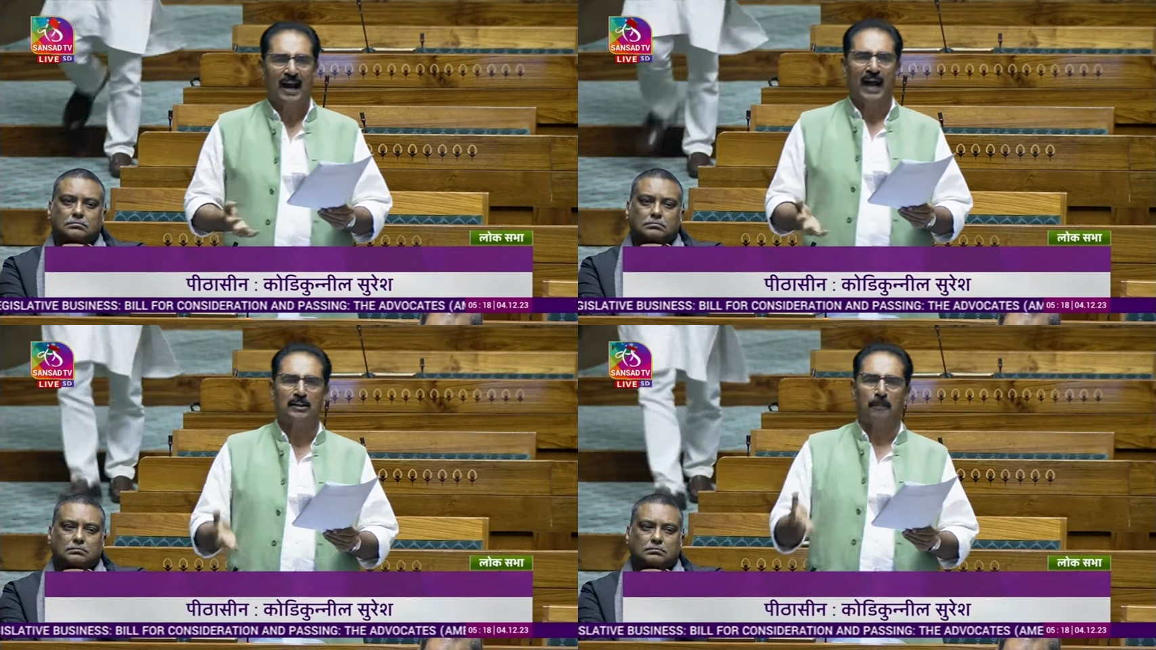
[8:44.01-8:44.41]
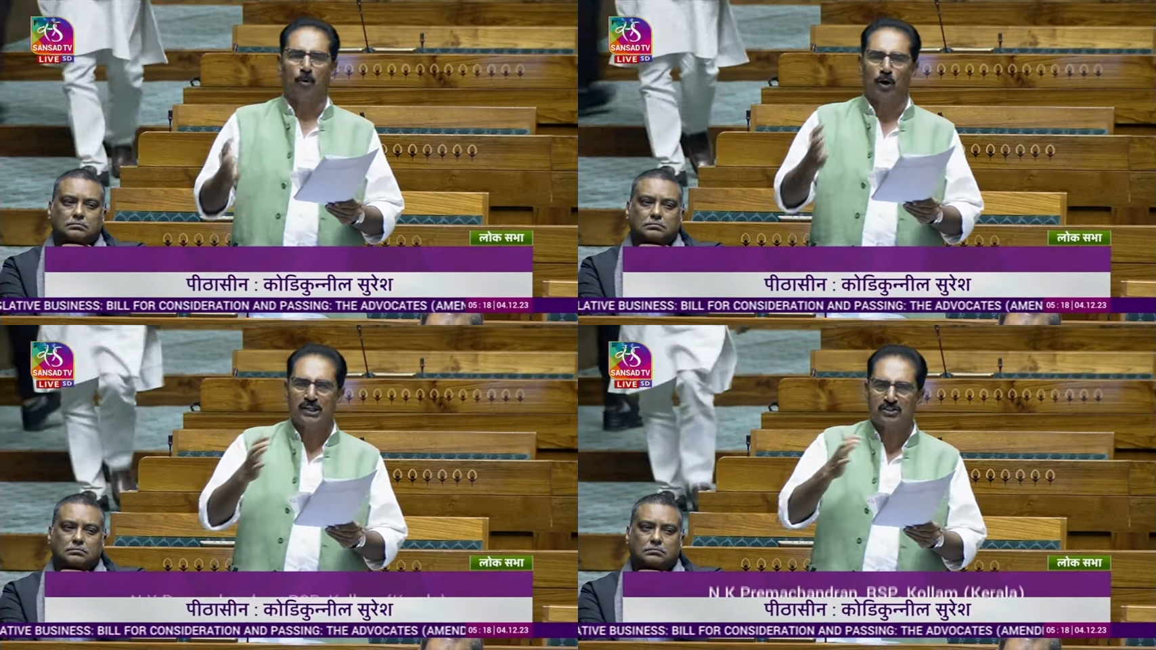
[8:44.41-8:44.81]
Speaker 1: and the
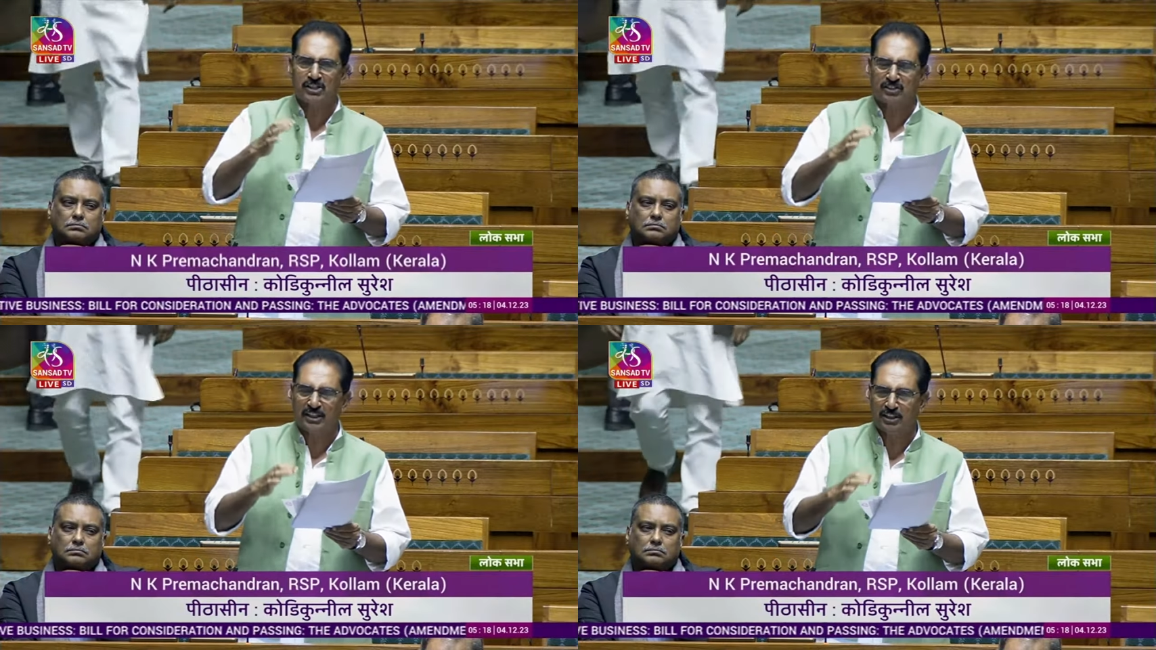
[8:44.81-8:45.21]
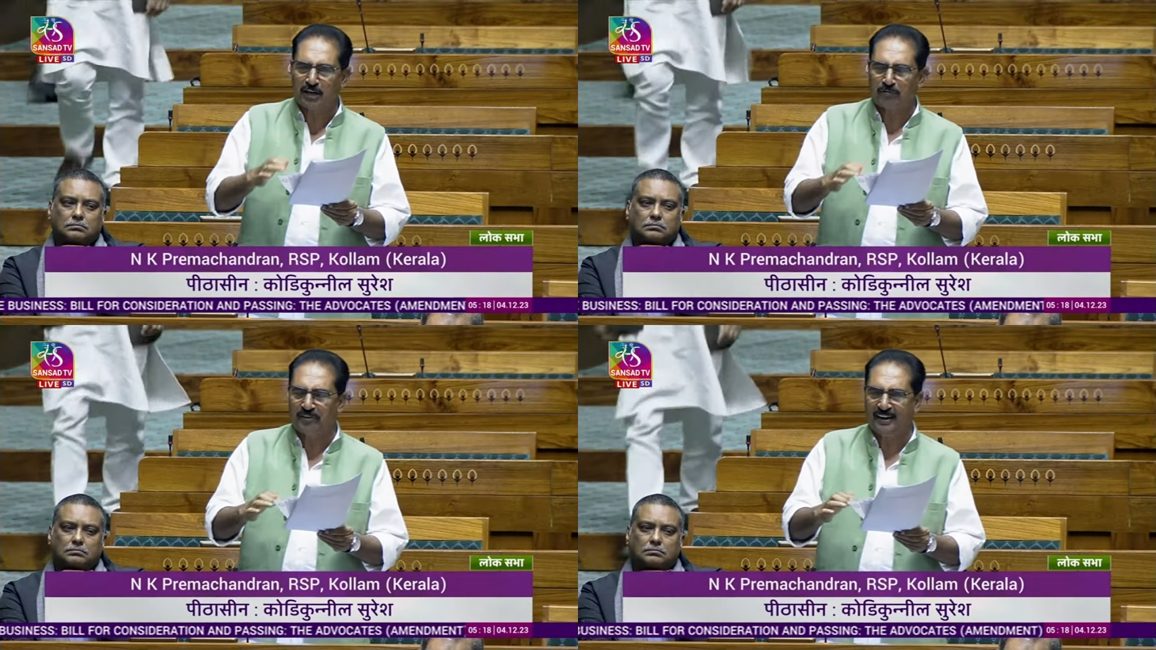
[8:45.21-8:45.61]
police is
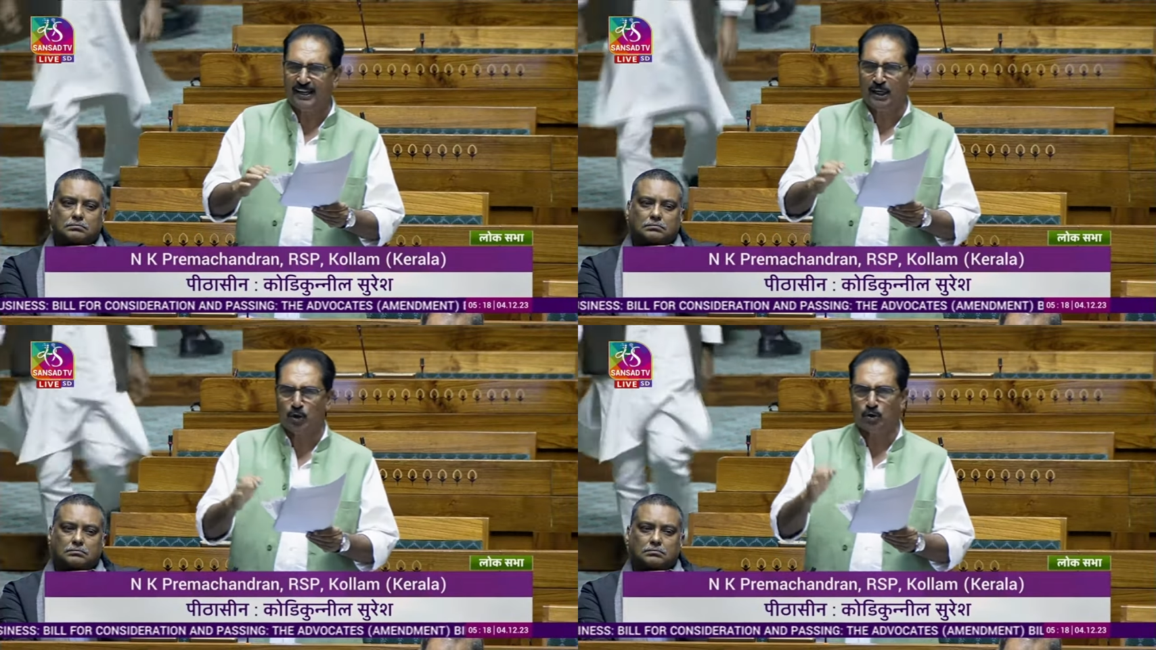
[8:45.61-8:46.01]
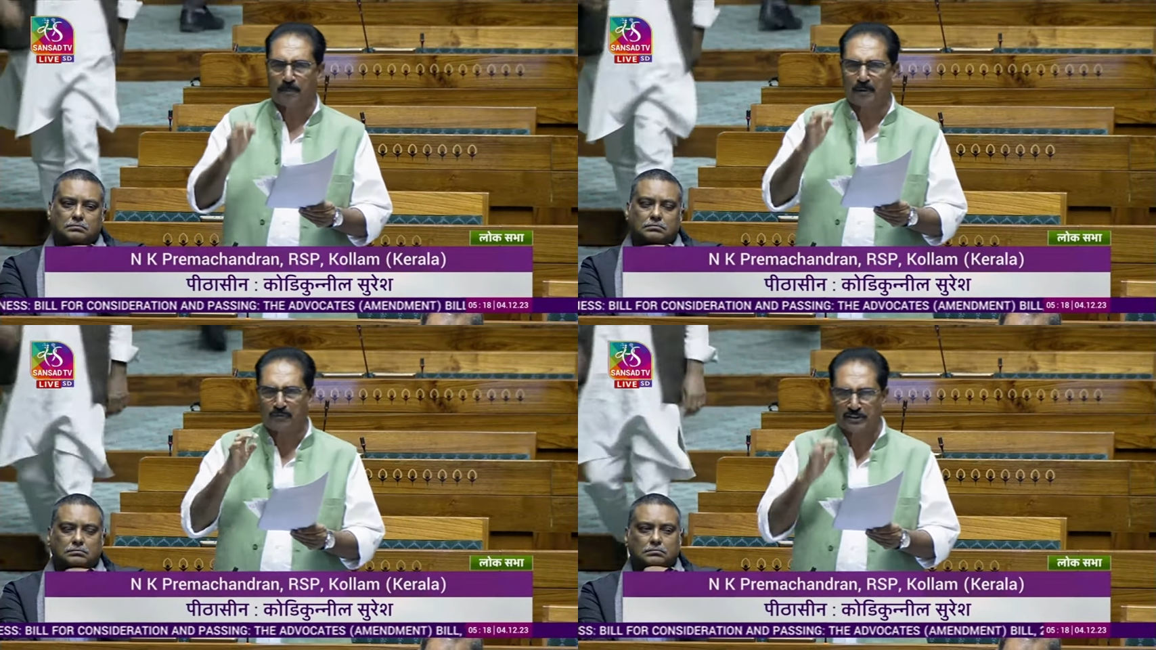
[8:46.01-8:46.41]
interfering into the
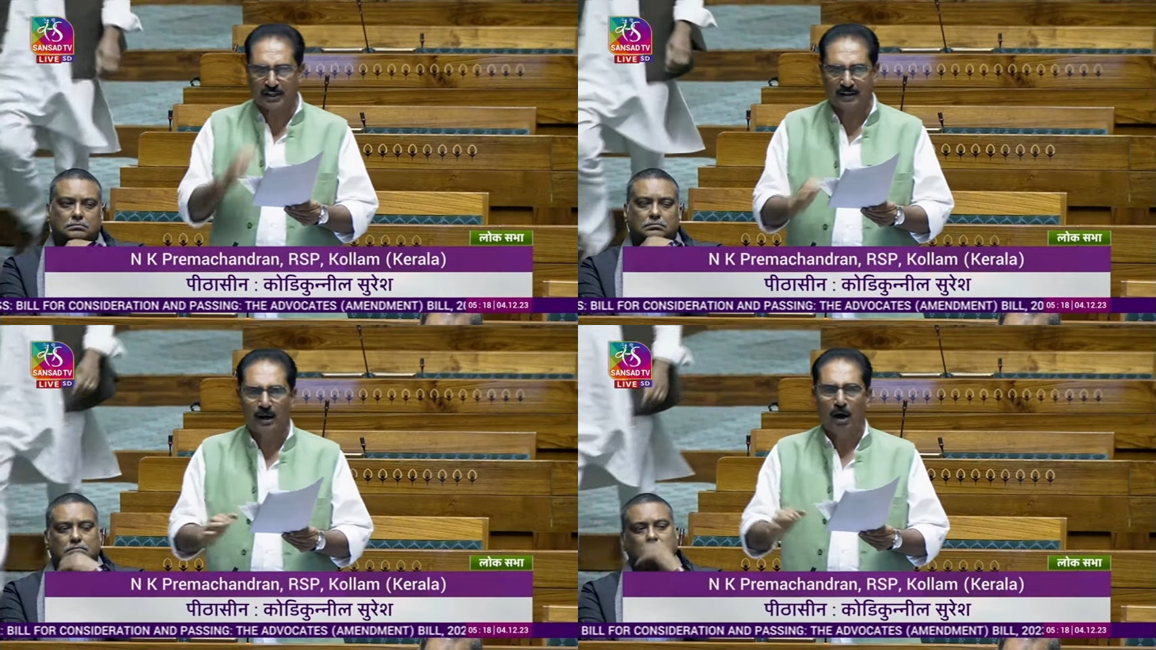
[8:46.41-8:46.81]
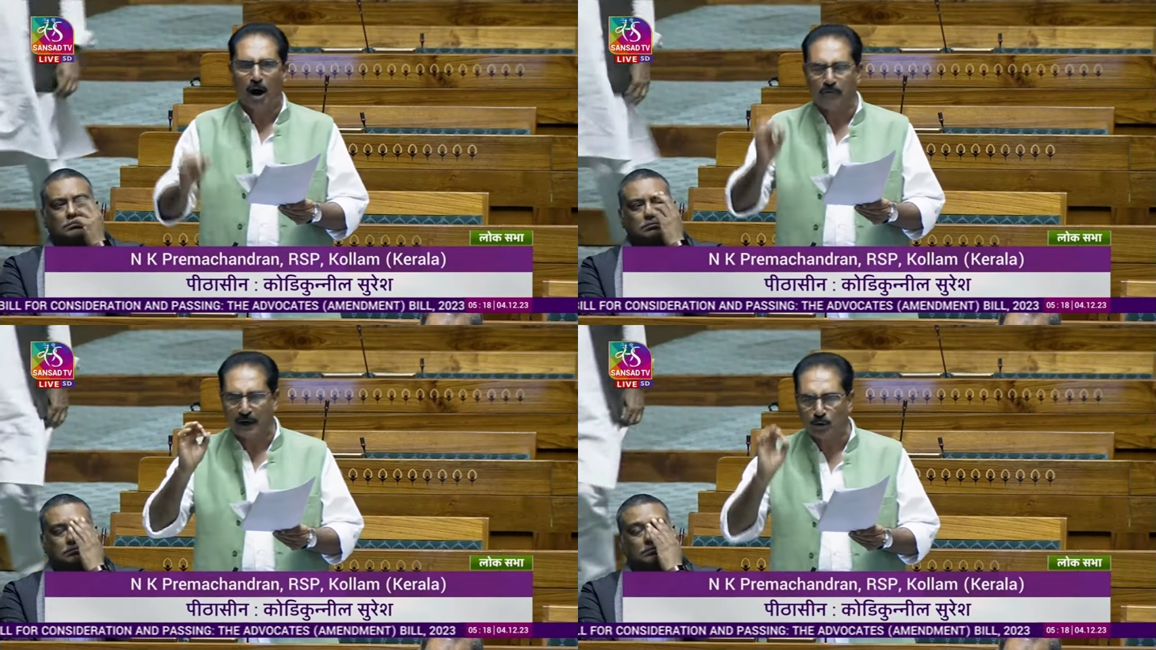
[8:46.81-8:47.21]
profession
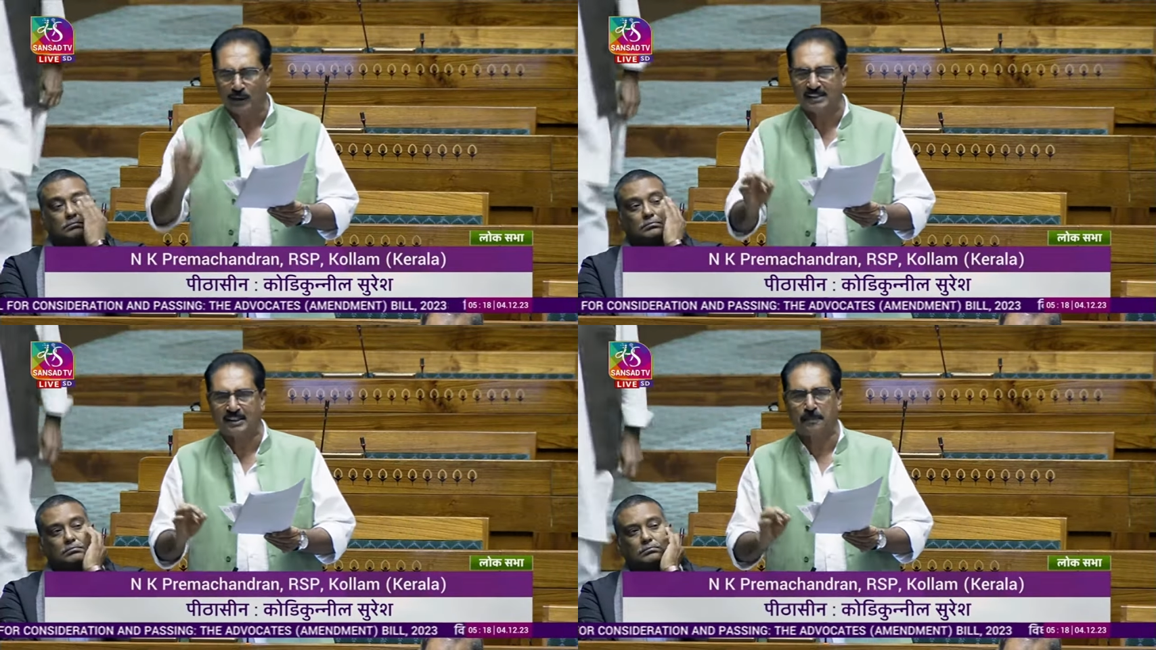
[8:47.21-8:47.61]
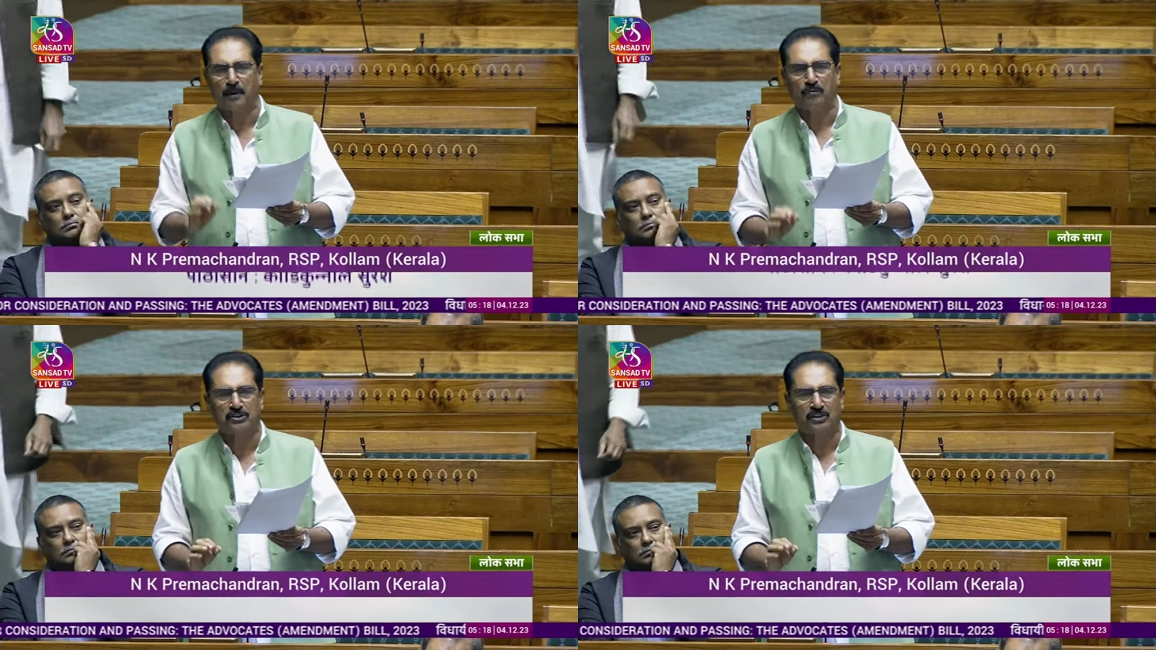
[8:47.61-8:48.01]
of advocacy
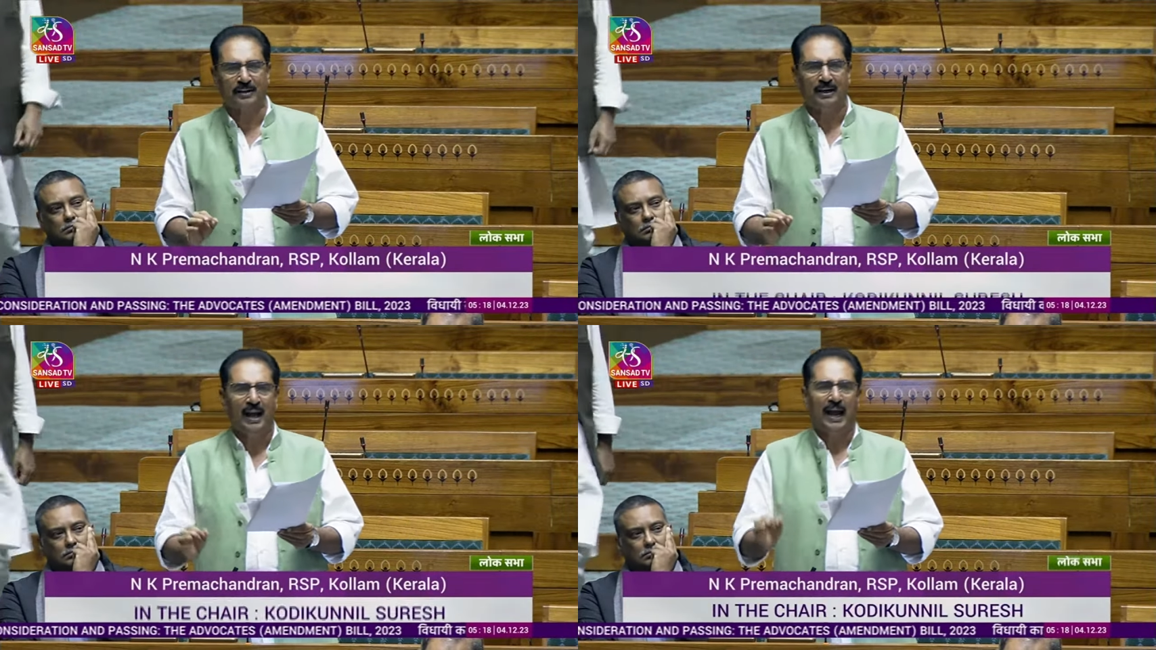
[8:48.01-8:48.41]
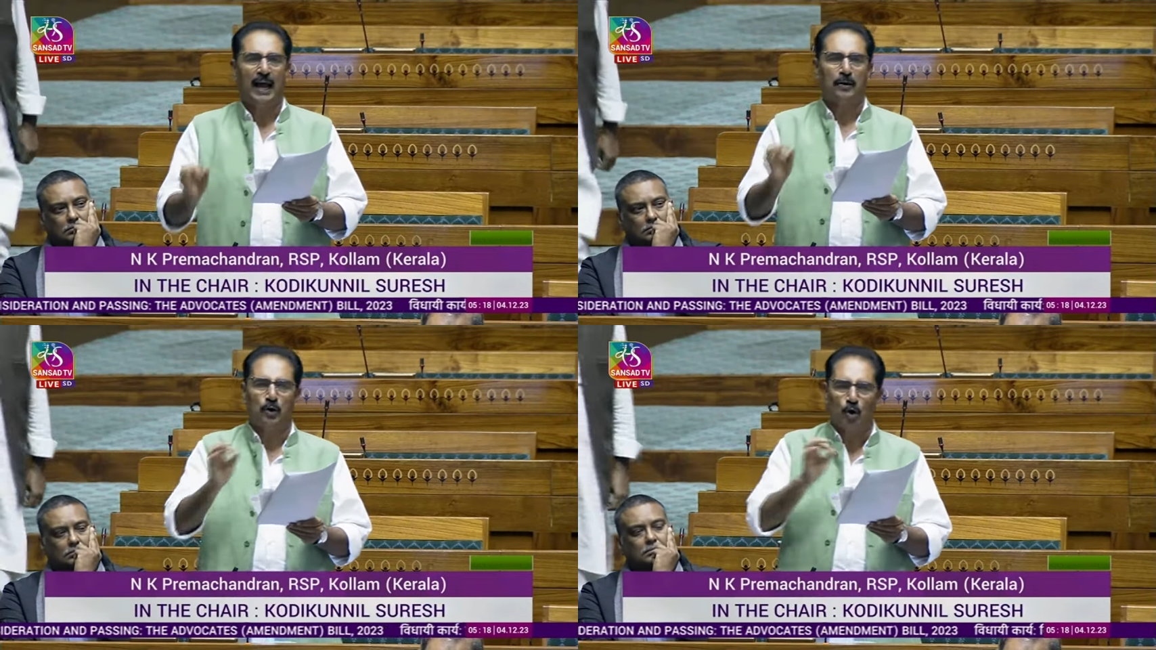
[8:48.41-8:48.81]
profession,
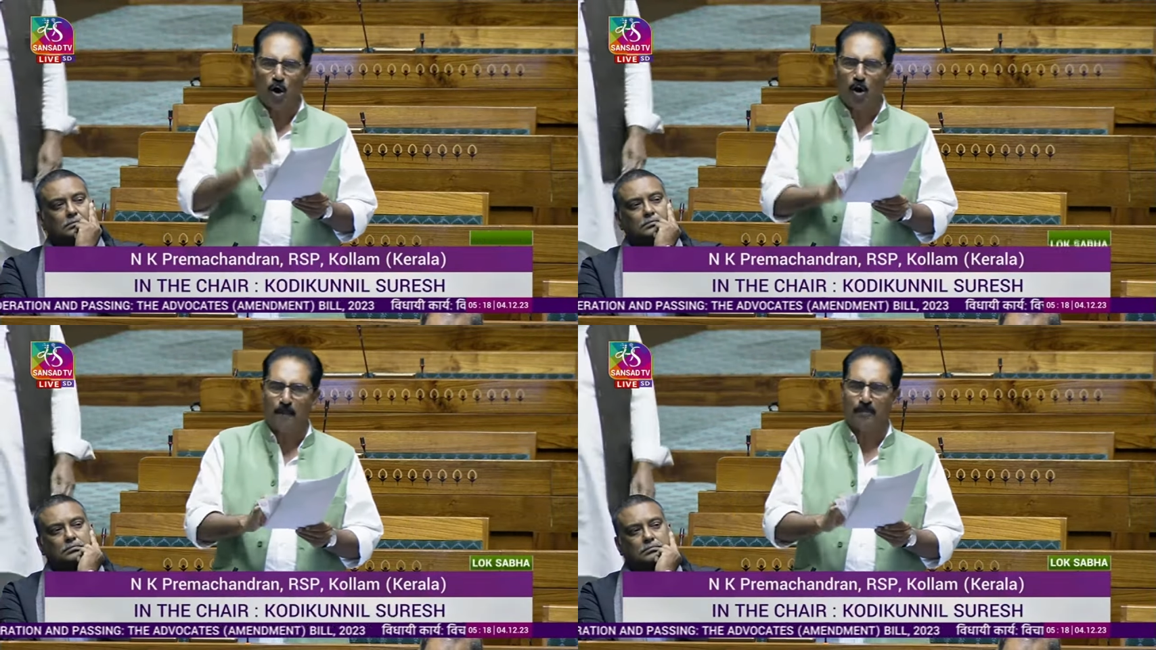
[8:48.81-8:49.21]
and no